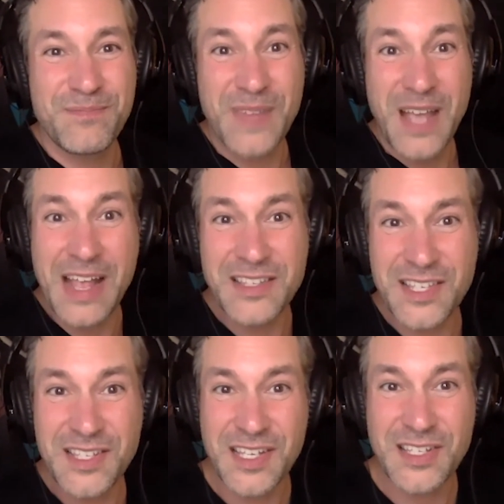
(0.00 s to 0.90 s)
And that's
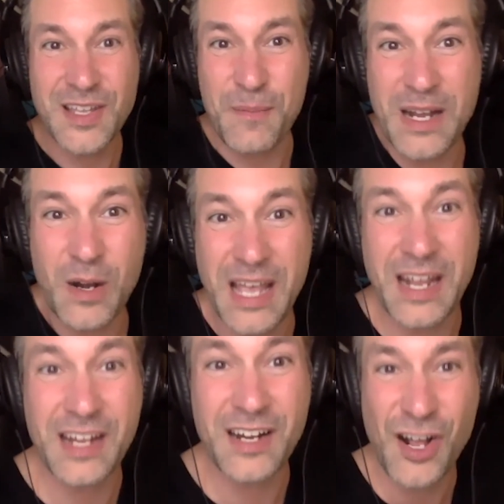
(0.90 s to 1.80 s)
the system in
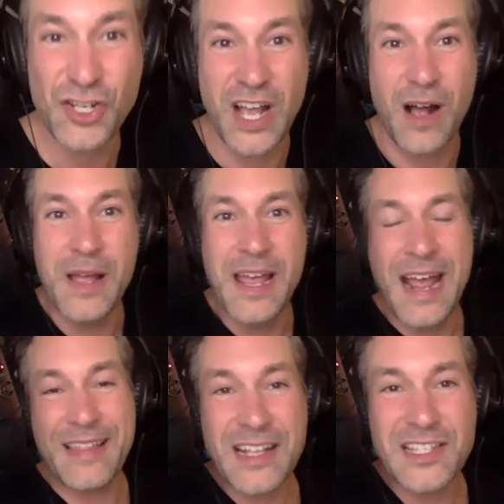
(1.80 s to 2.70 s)
a nutshell.
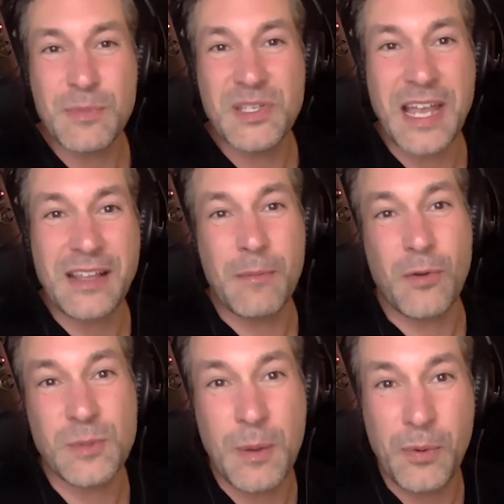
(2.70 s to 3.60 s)
And that's the mistake that
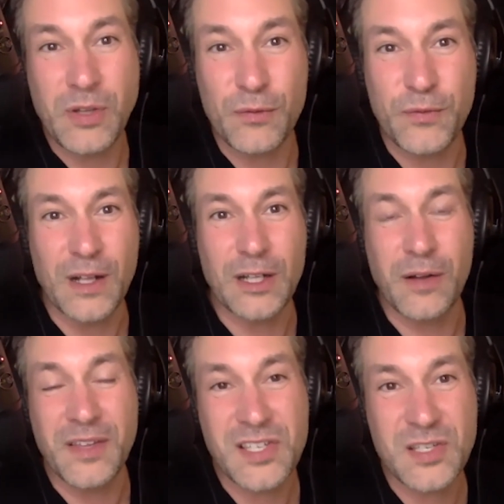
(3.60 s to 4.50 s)
most people don't follow.
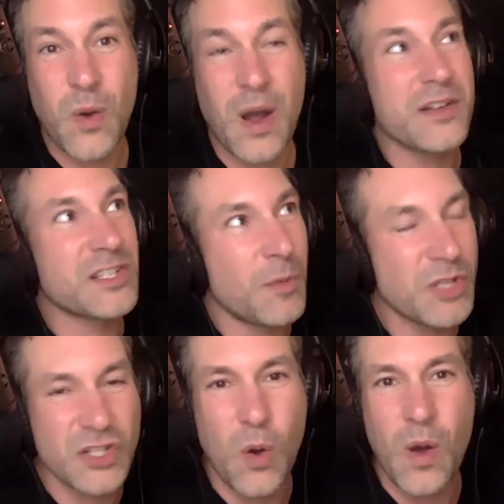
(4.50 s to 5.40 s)
And this is why there's so
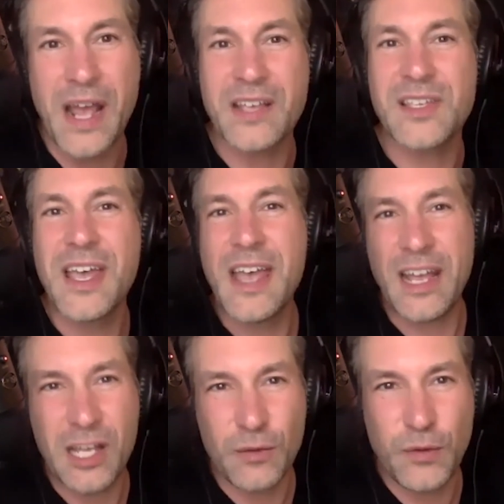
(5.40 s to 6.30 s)
much noise
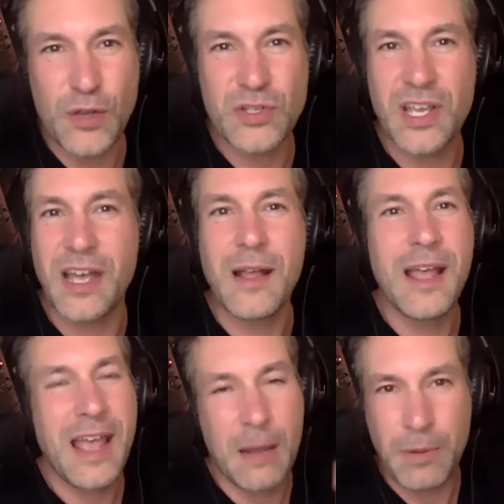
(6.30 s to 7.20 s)
and confusion,
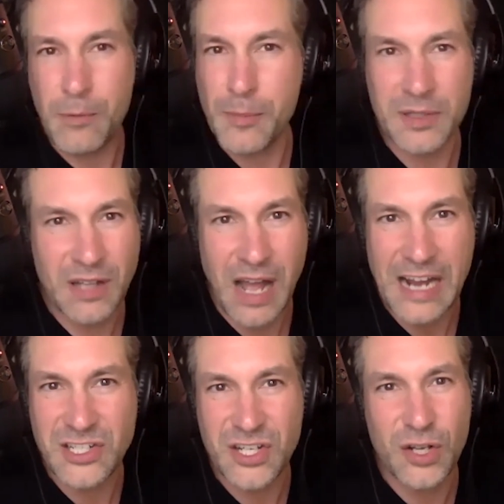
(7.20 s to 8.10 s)
and people have been
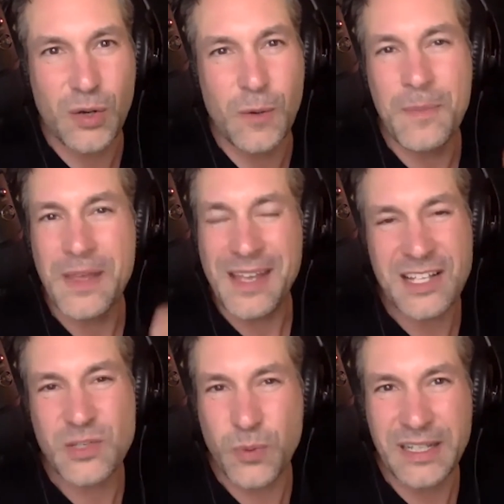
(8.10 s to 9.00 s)
lied to.
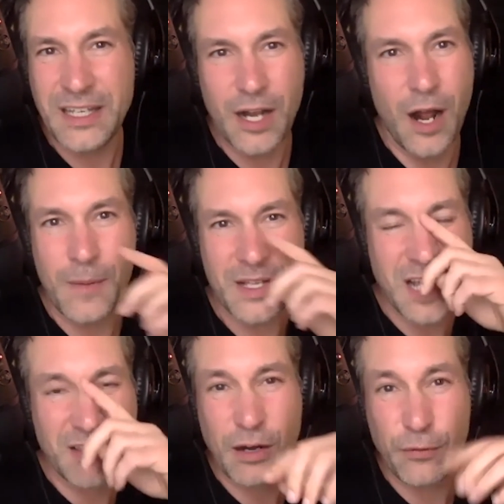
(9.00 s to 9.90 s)
It's really, it's
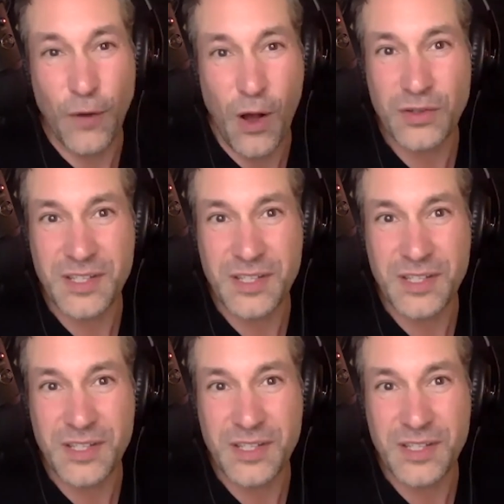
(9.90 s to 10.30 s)
not their fault.